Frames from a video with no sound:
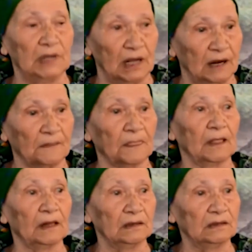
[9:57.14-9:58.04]
When
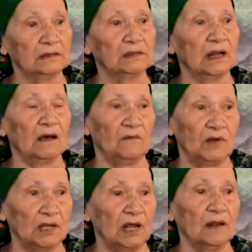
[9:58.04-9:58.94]
did you get
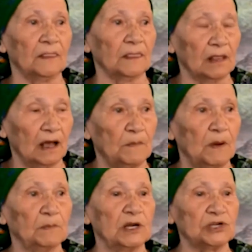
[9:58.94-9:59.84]
married? Where
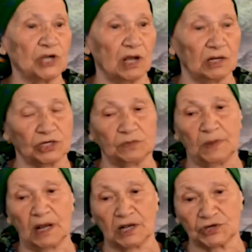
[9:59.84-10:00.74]
did you work?
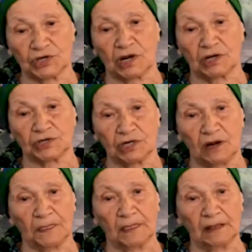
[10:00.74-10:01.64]
Tell me about
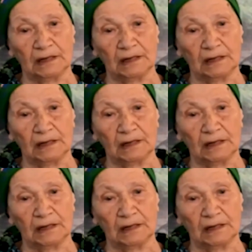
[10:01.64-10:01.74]
it.